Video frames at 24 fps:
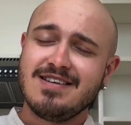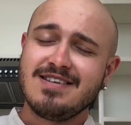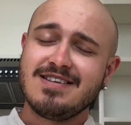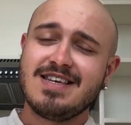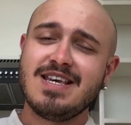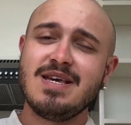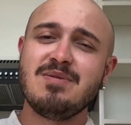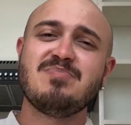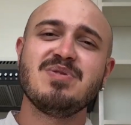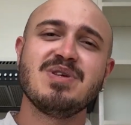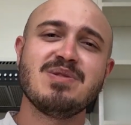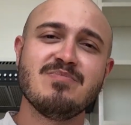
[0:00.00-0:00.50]

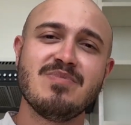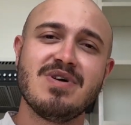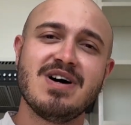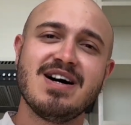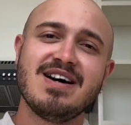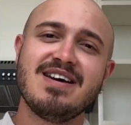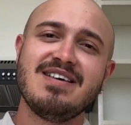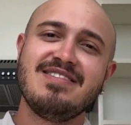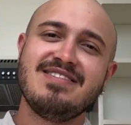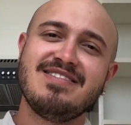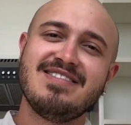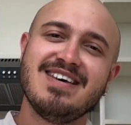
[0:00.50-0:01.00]
Keep in
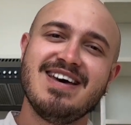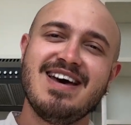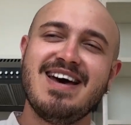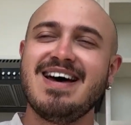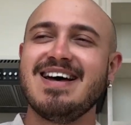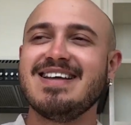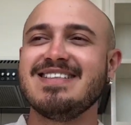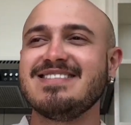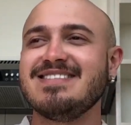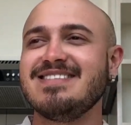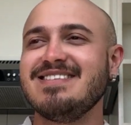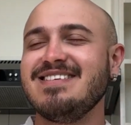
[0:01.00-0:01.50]
mind
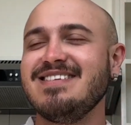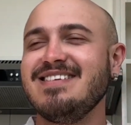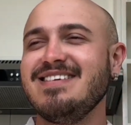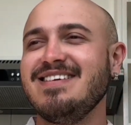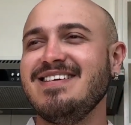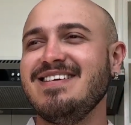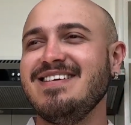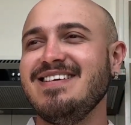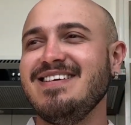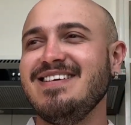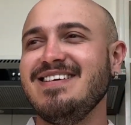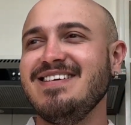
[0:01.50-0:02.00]
that
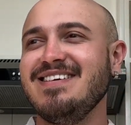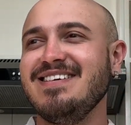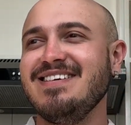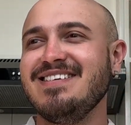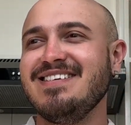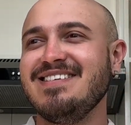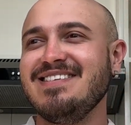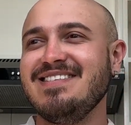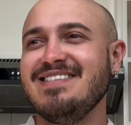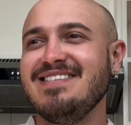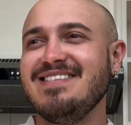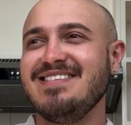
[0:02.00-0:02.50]

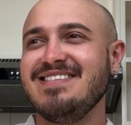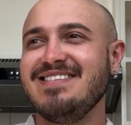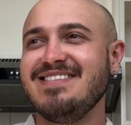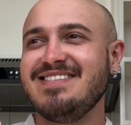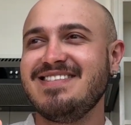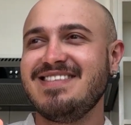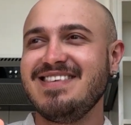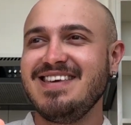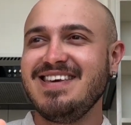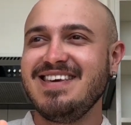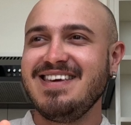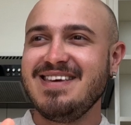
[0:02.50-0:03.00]

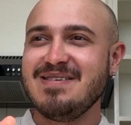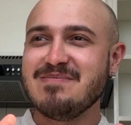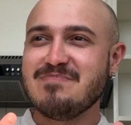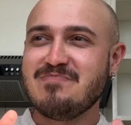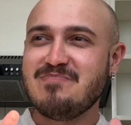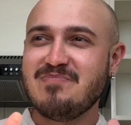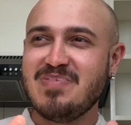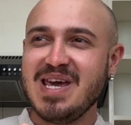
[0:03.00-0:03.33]
the